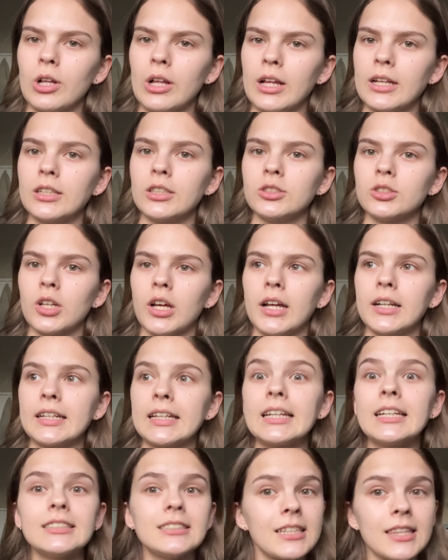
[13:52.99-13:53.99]
is an
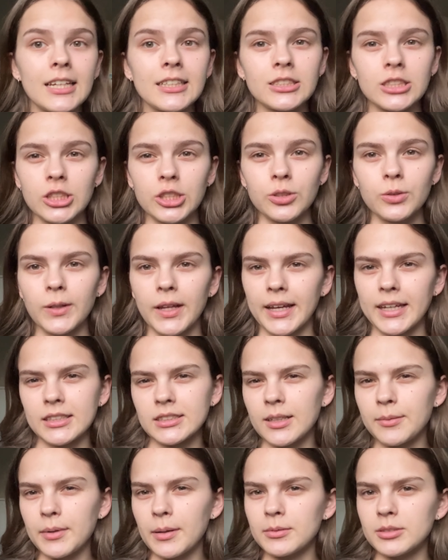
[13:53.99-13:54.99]
easy thing to do like
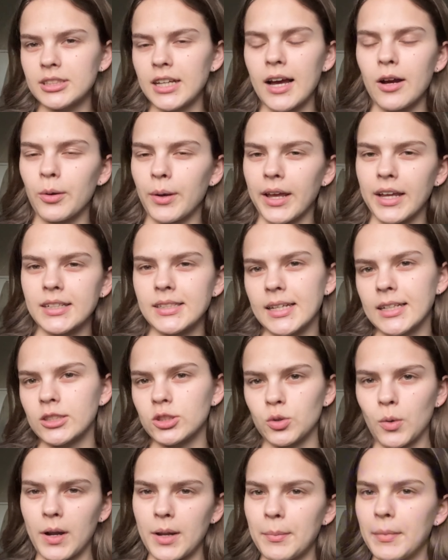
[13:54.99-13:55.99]
sometimes yeah okay it takes
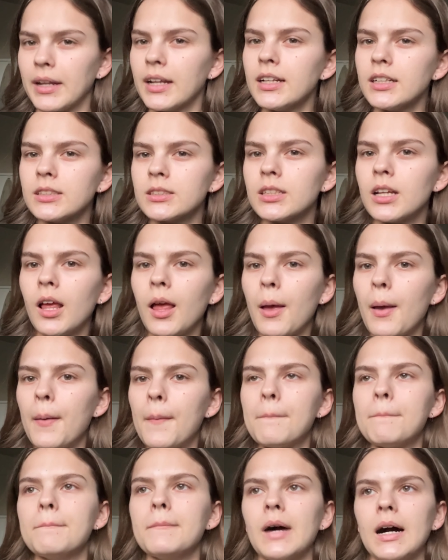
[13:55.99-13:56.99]
20 minutes
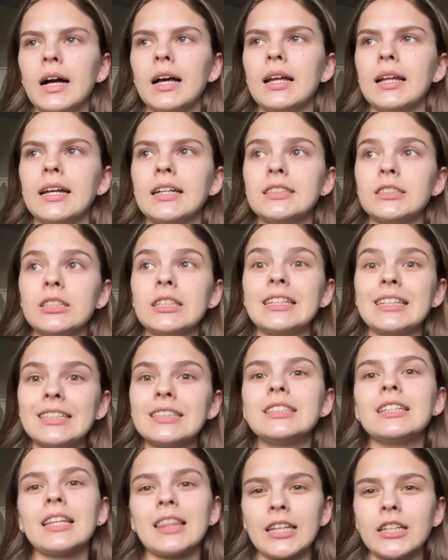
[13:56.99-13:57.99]
but it's an
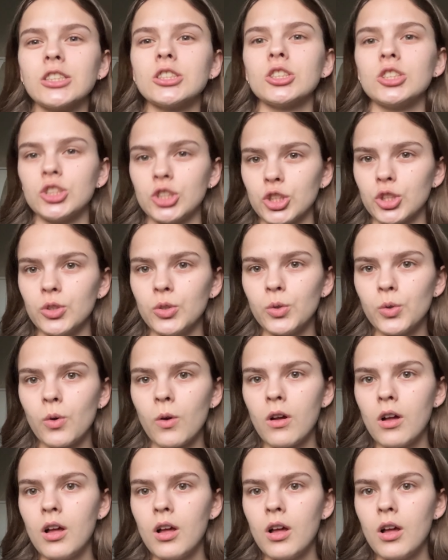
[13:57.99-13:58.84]
easy thing to do